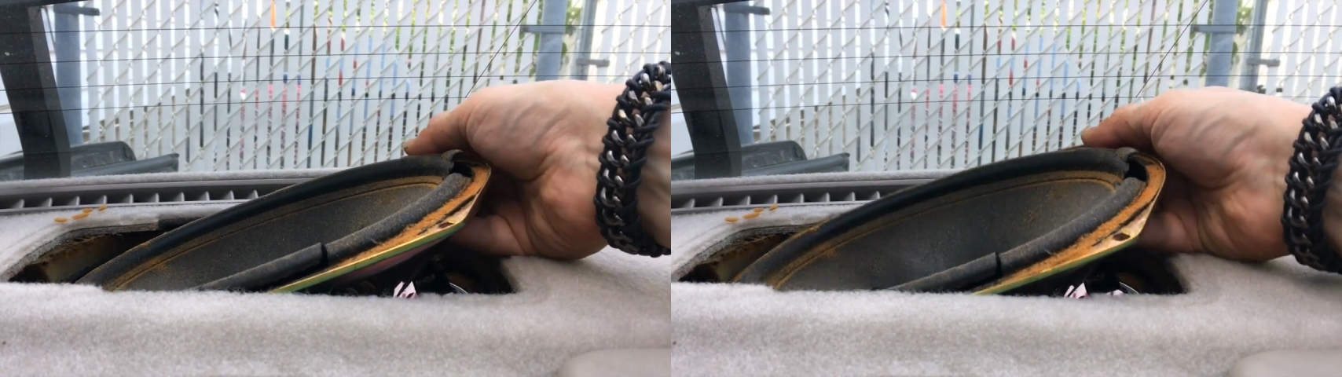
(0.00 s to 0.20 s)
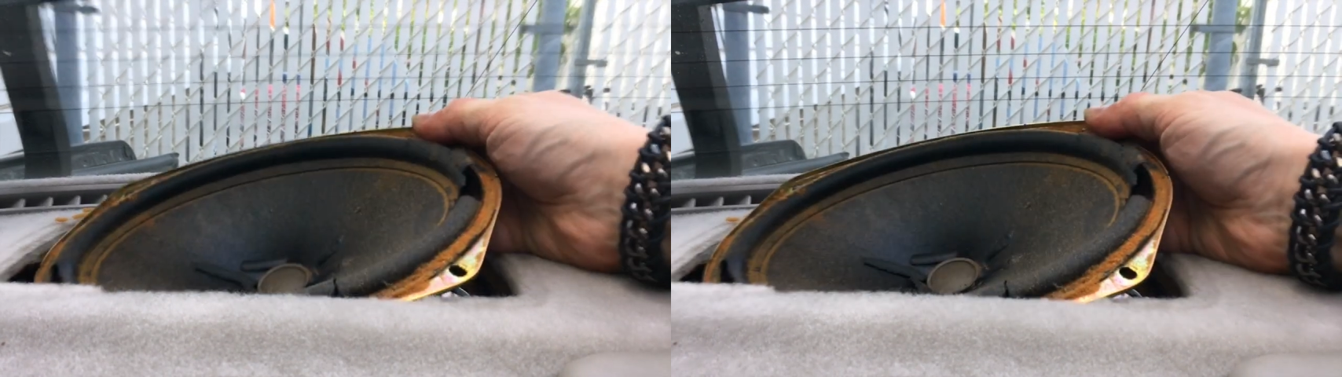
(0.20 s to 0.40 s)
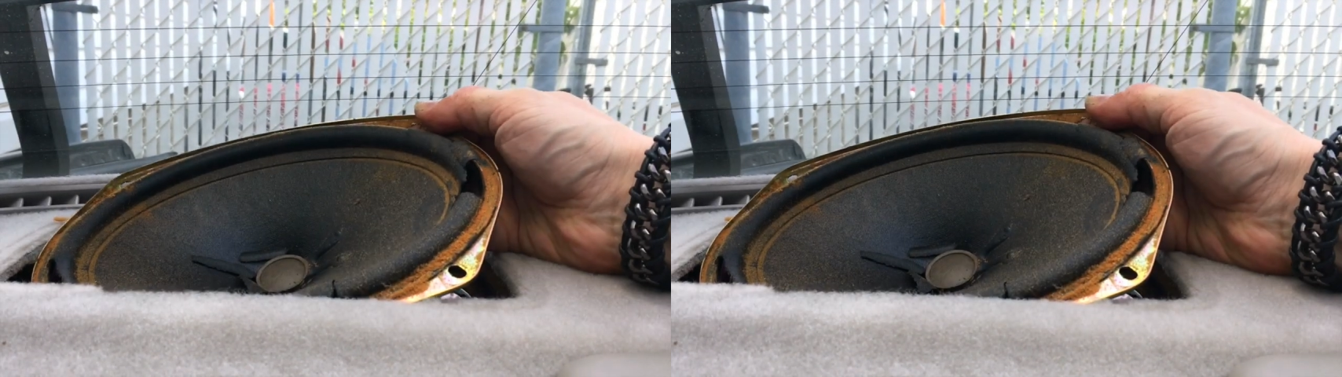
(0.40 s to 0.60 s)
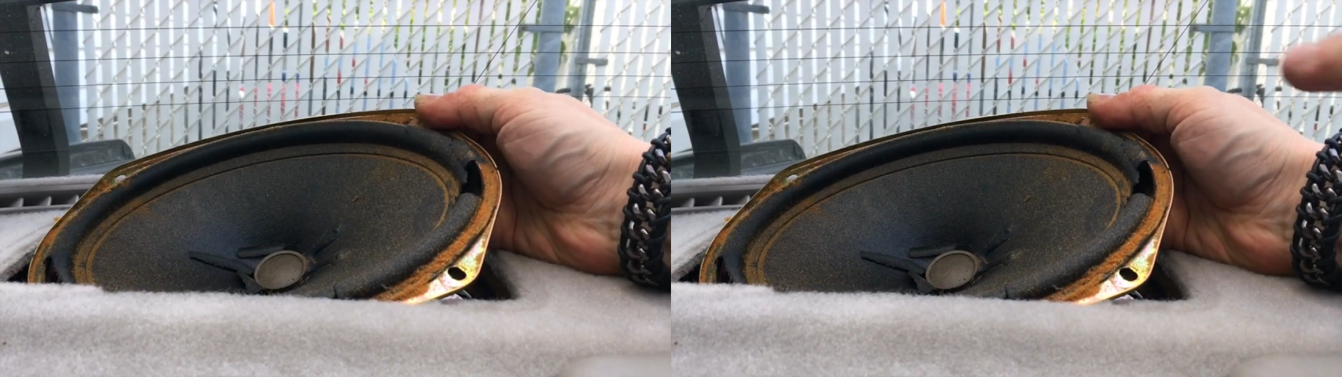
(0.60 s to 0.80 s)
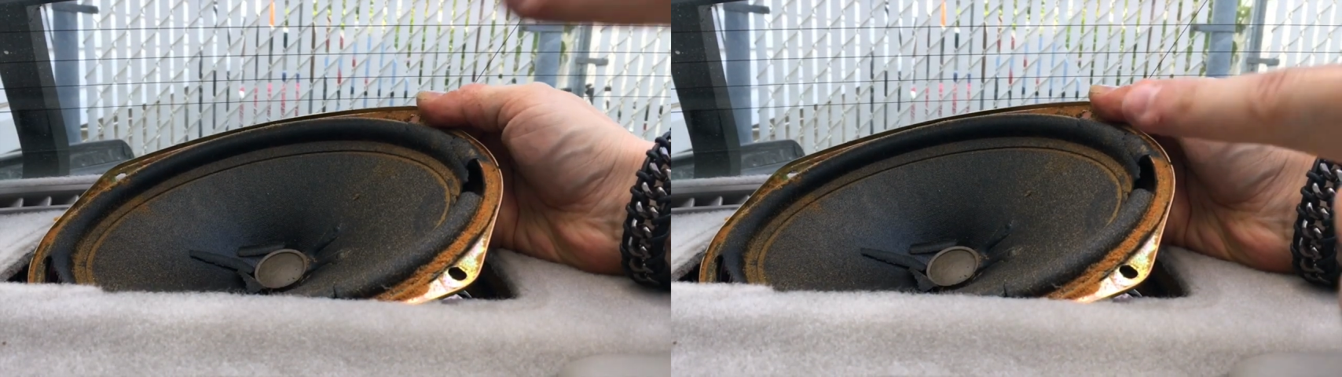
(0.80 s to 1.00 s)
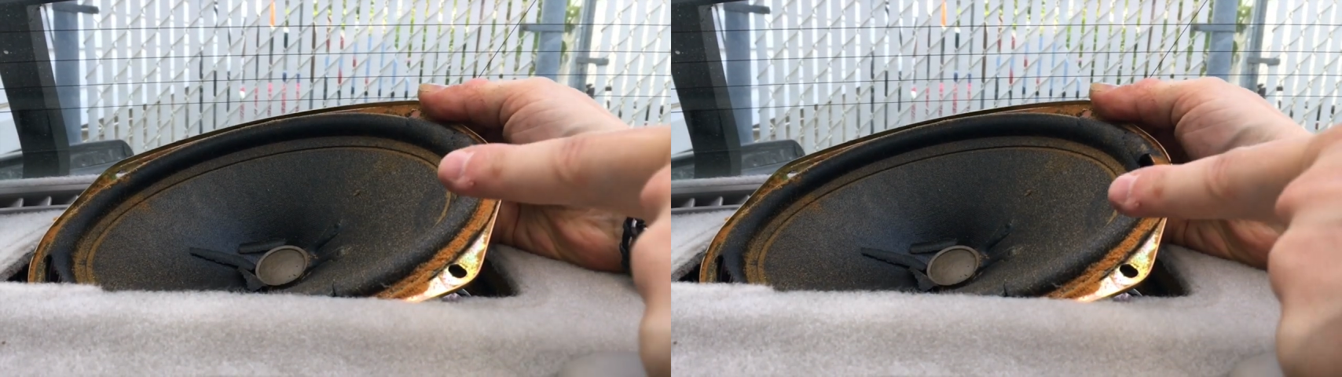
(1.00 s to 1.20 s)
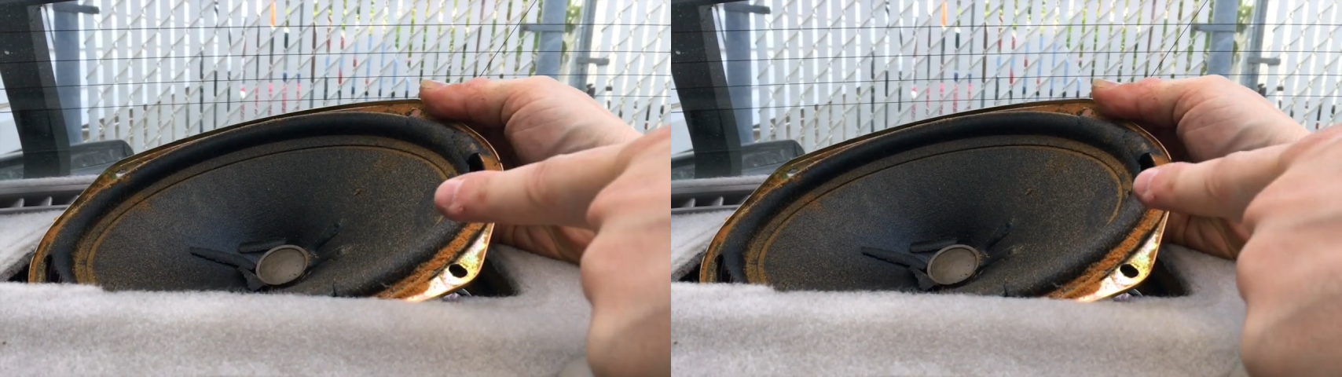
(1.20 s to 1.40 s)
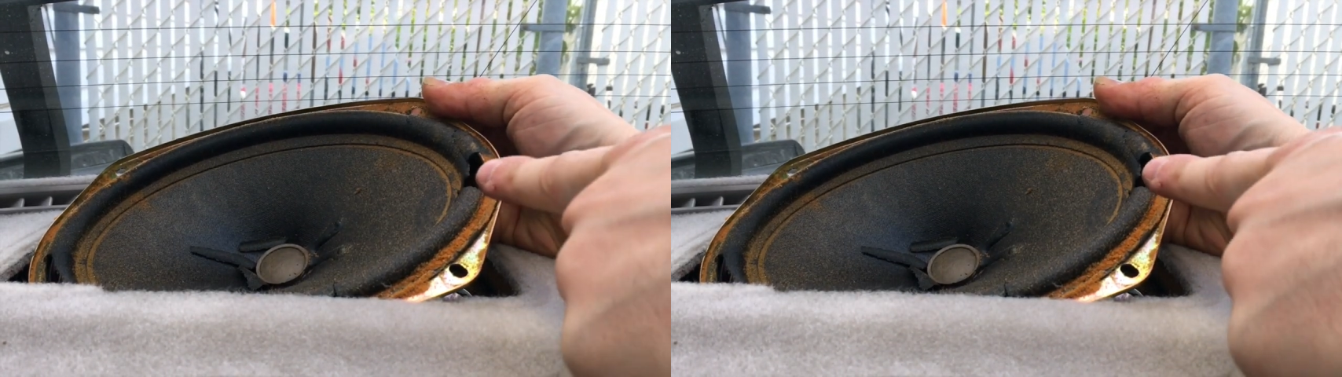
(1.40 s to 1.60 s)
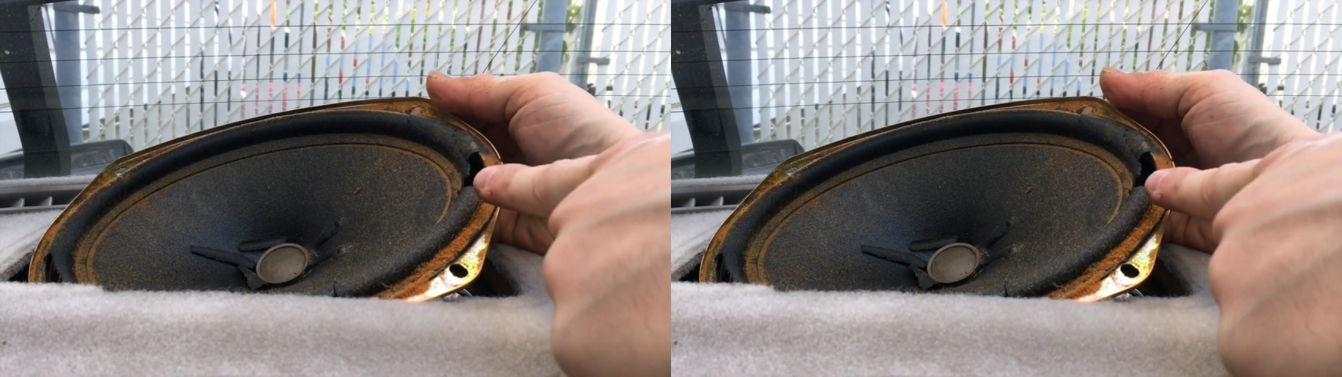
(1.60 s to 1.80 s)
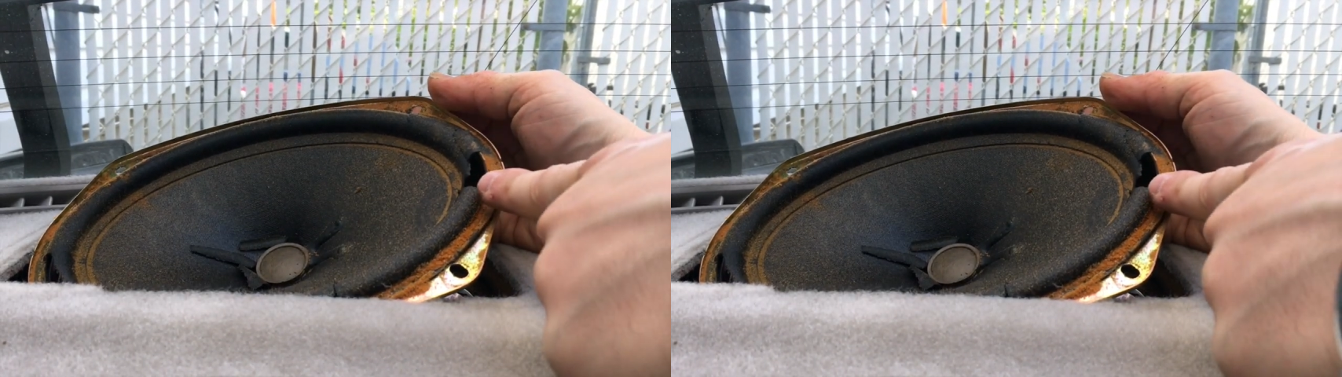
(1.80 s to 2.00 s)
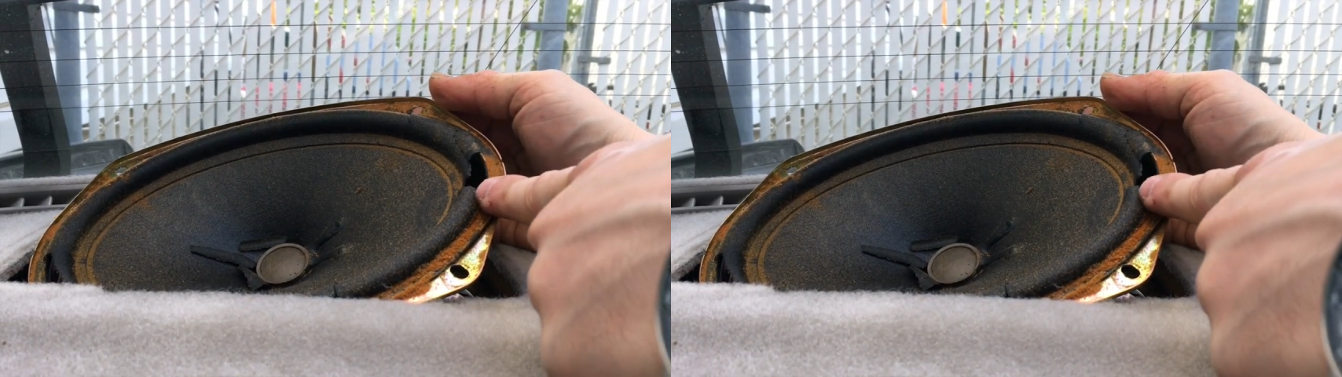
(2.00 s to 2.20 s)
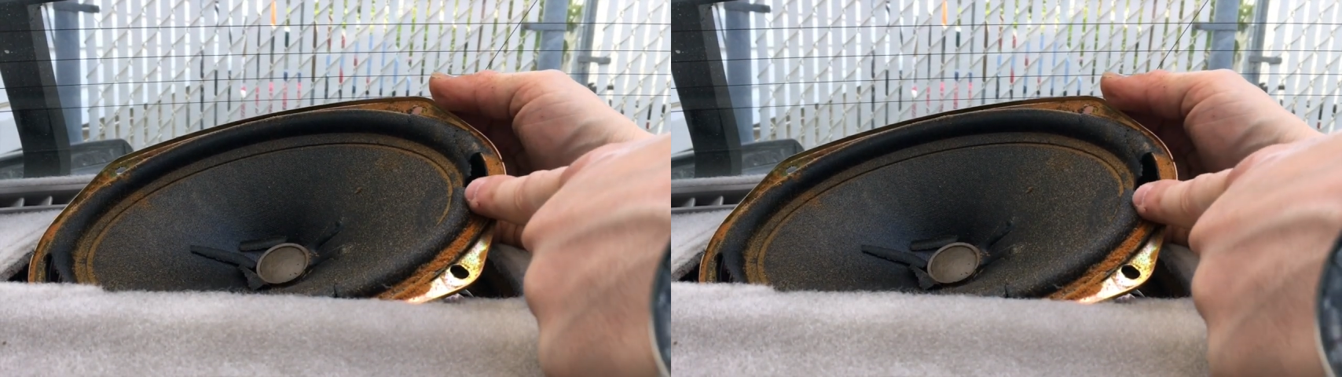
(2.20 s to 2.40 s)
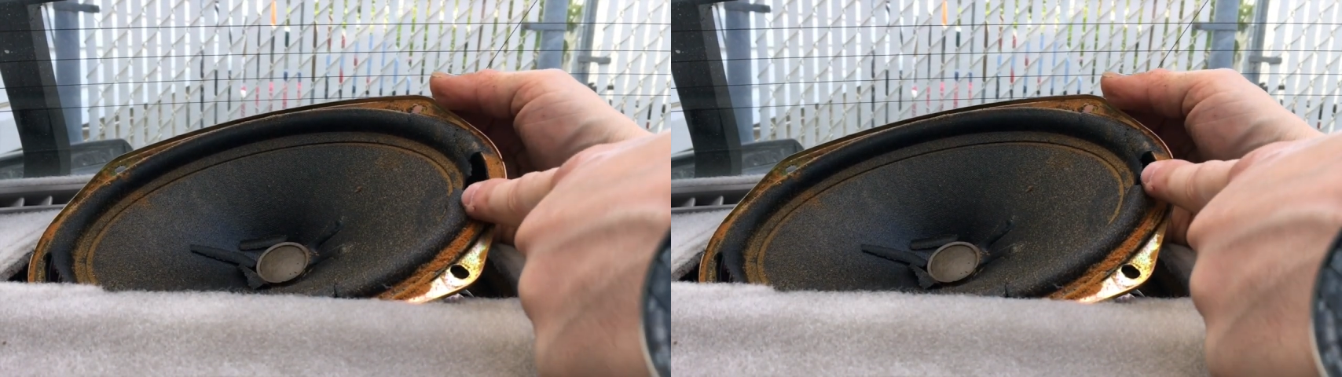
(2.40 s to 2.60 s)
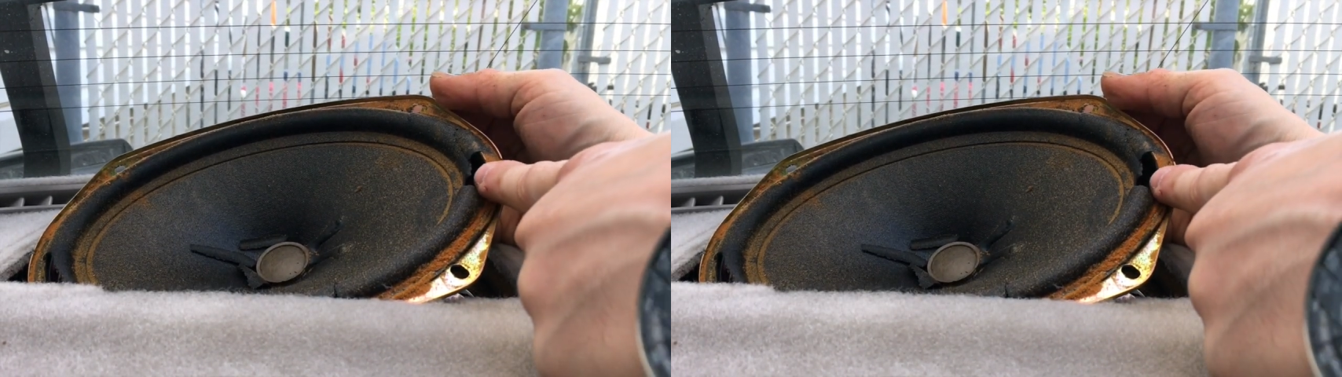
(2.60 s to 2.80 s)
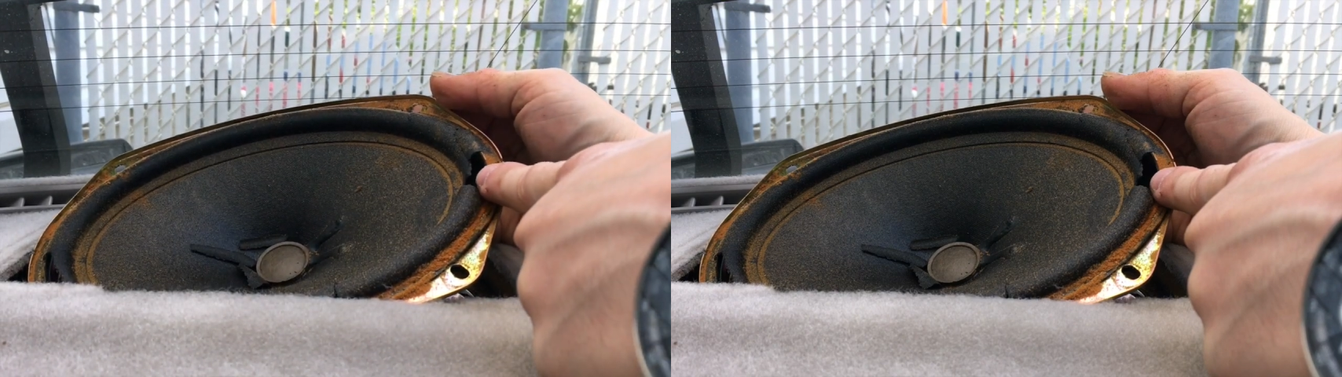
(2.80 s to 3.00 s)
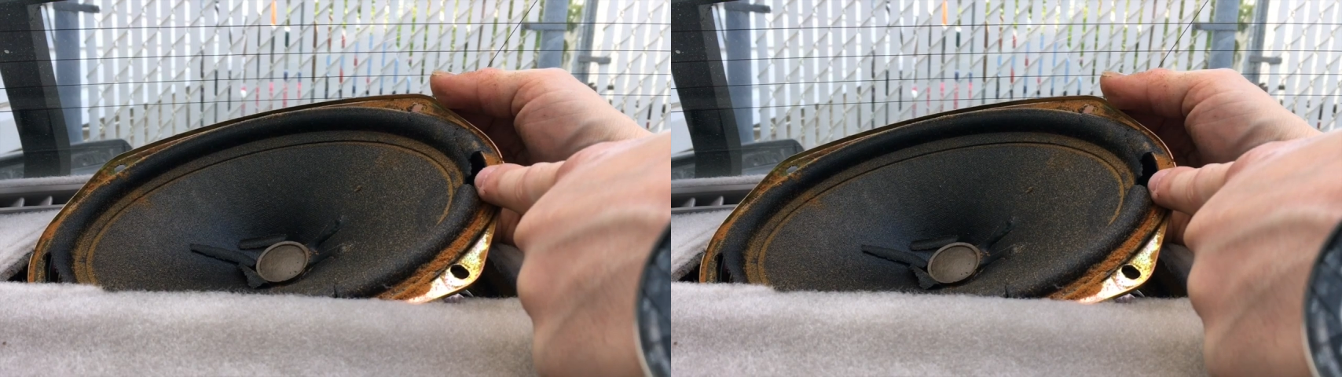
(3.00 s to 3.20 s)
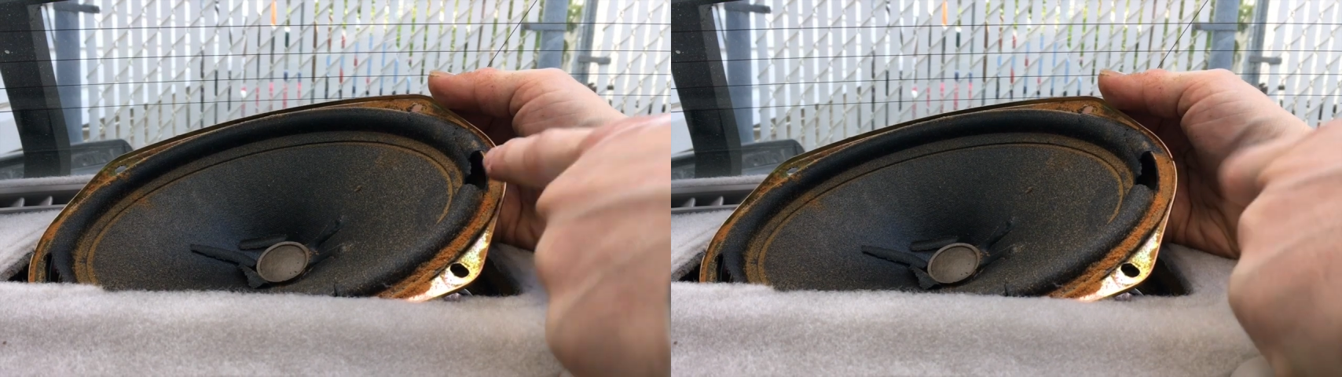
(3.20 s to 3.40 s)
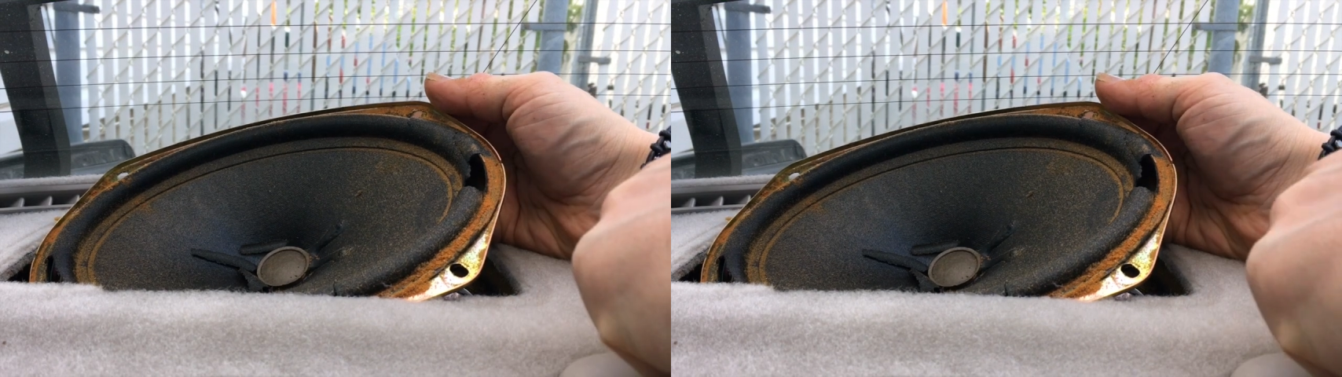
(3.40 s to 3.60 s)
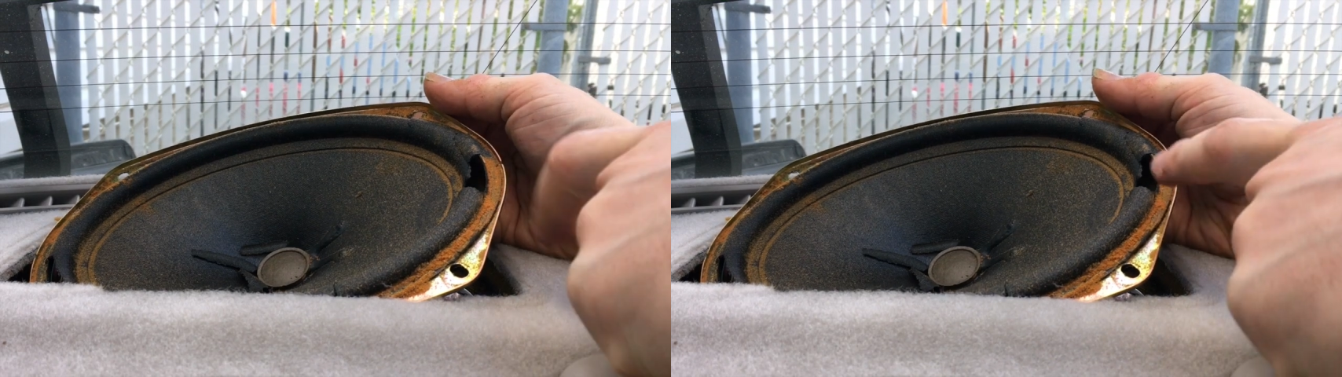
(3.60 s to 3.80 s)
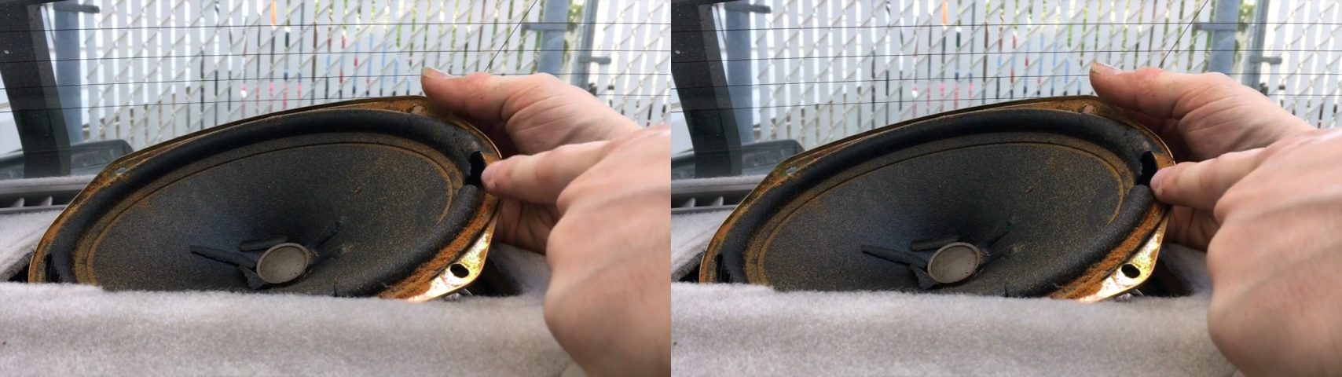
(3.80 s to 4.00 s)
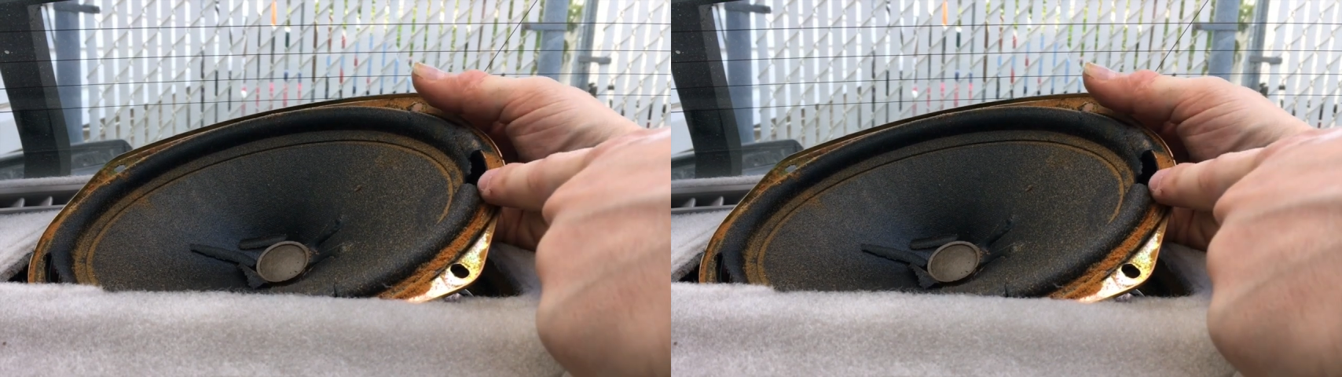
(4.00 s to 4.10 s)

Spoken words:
Nobody's mouth can be seen.